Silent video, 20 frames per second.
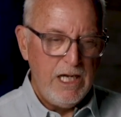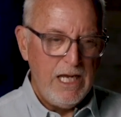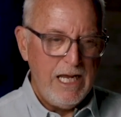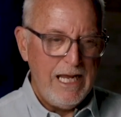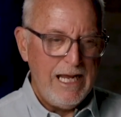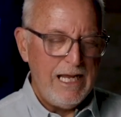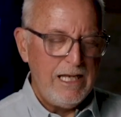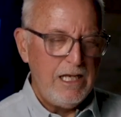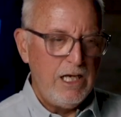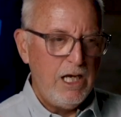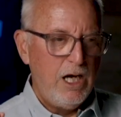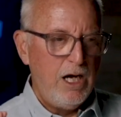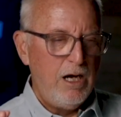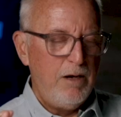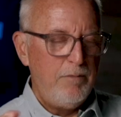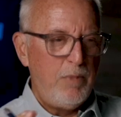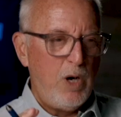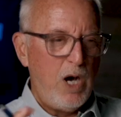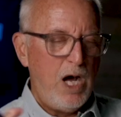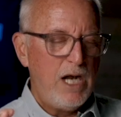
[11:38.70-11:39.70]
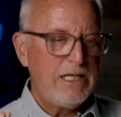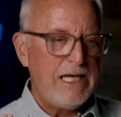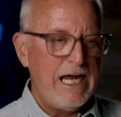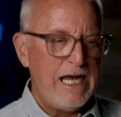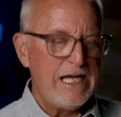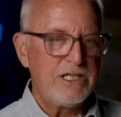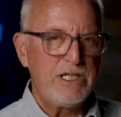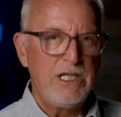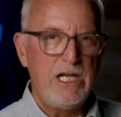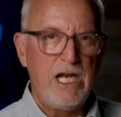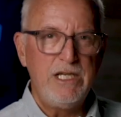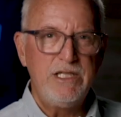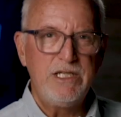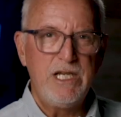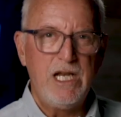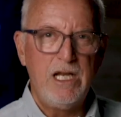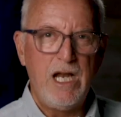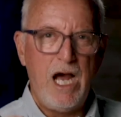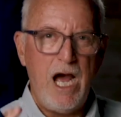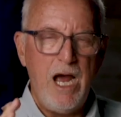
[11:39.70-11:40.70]
and uh, podcast, and I
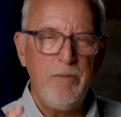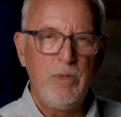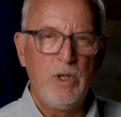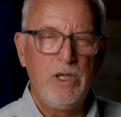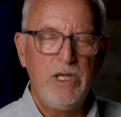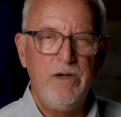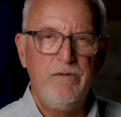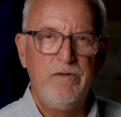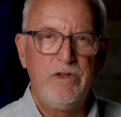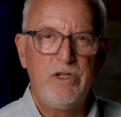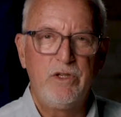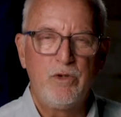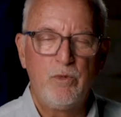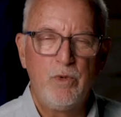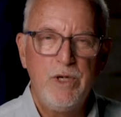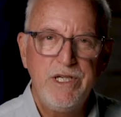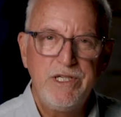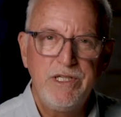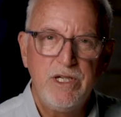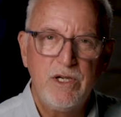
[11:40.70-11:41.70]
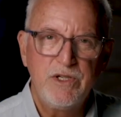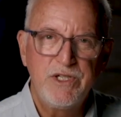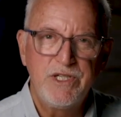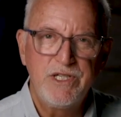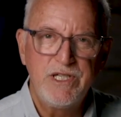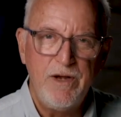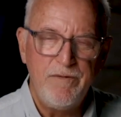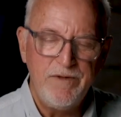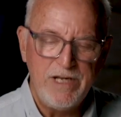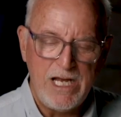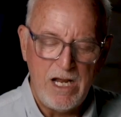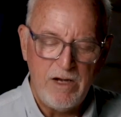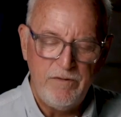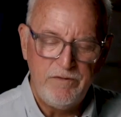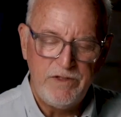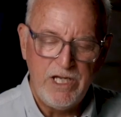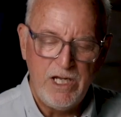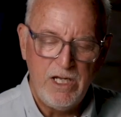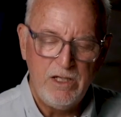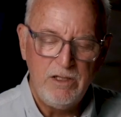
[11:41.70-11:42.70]
said I believe the reason there's seven out of
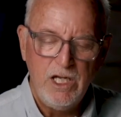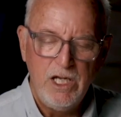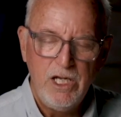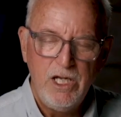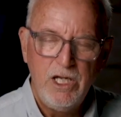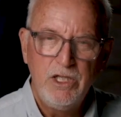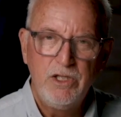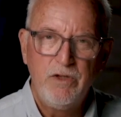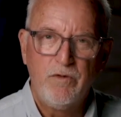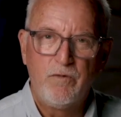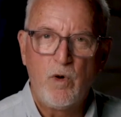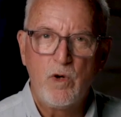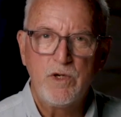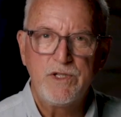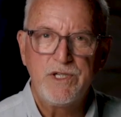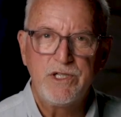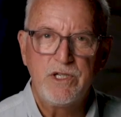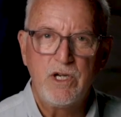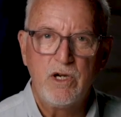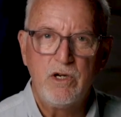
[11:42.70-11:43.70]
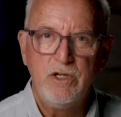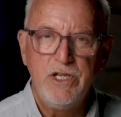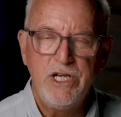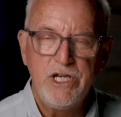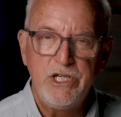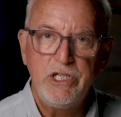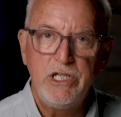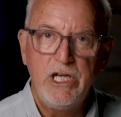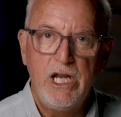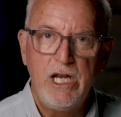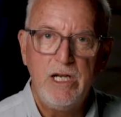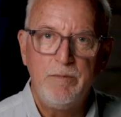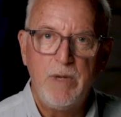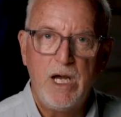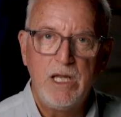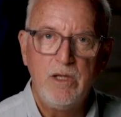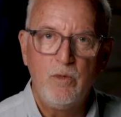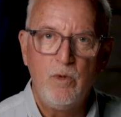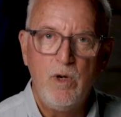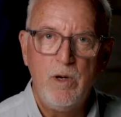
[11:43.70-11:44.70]
ten divorces are initiated
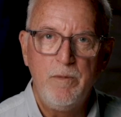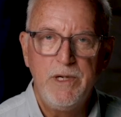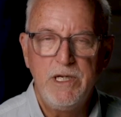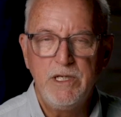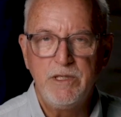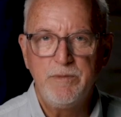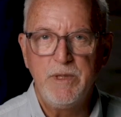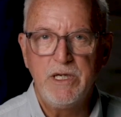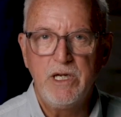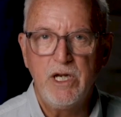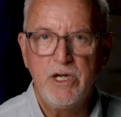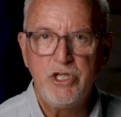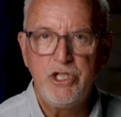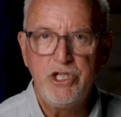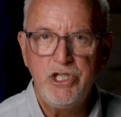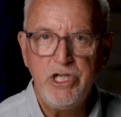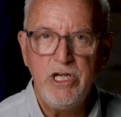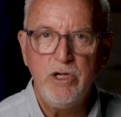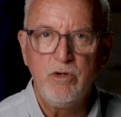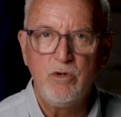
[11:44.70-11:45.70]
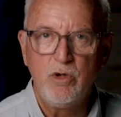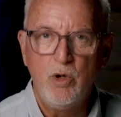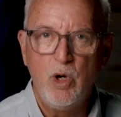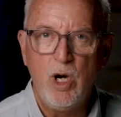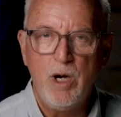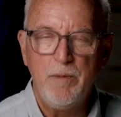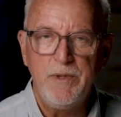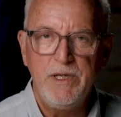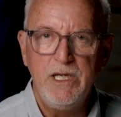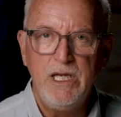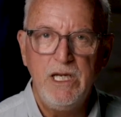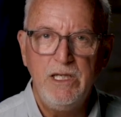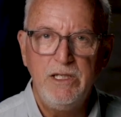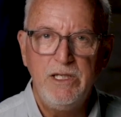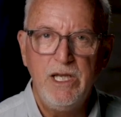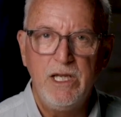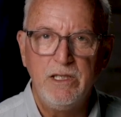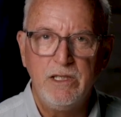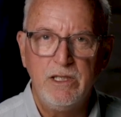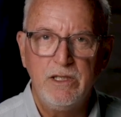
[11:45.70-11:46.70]
by the woman is because she grew up and he
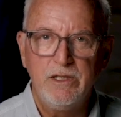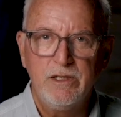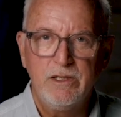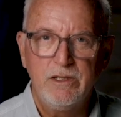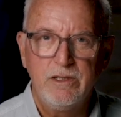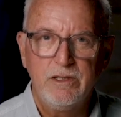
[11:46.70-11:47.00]
didn't.